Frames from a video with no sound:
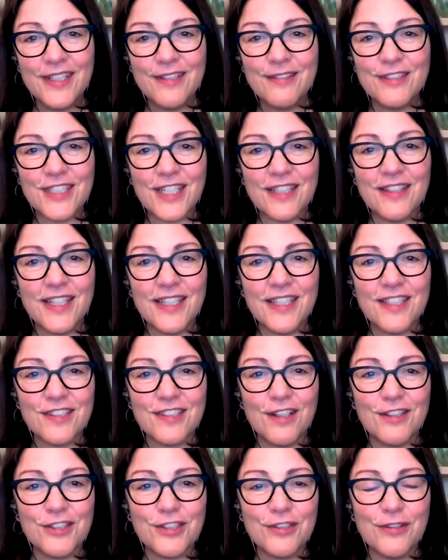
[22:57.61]
which I think is
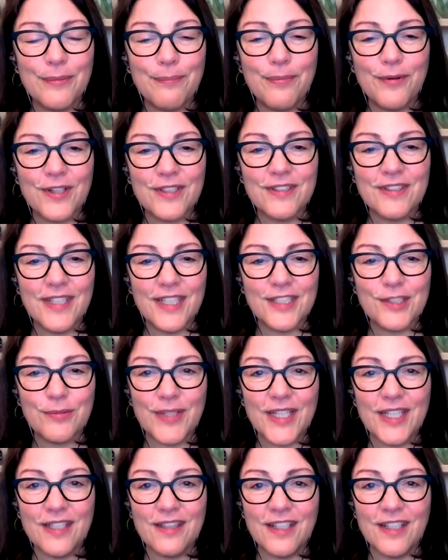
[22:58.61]
also important as
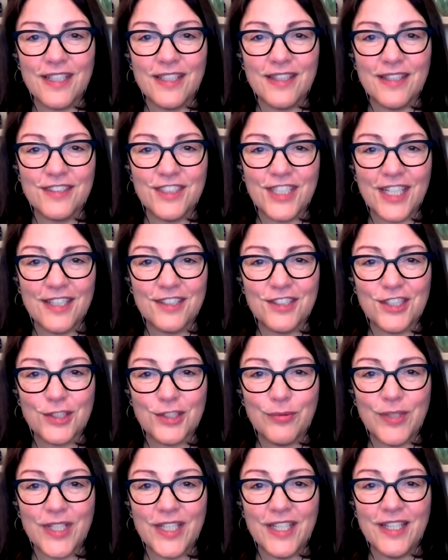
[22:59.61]
we look at the
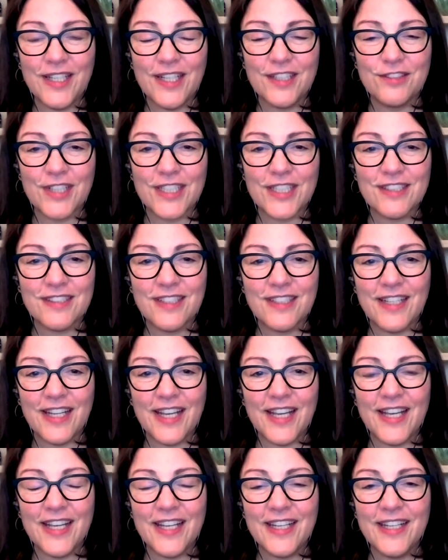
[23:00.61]
challenges we address
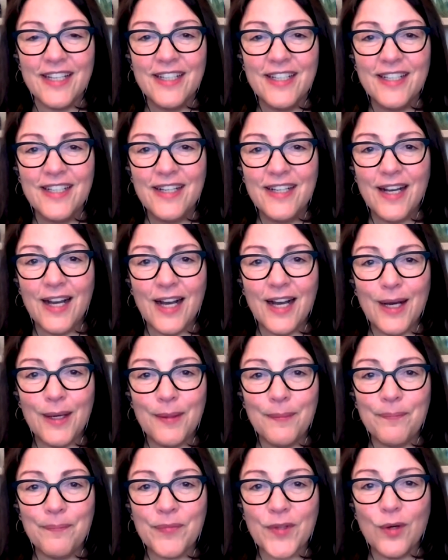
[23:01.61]
today.
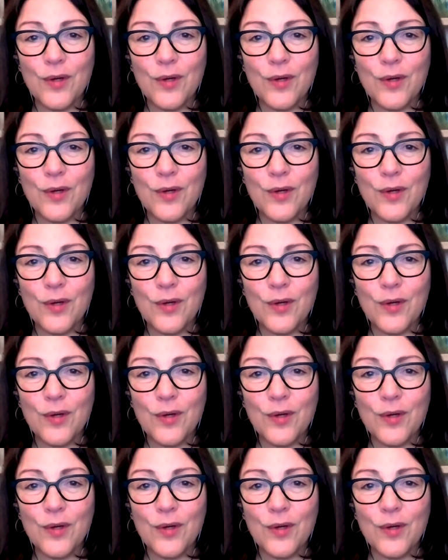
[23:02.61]
Um,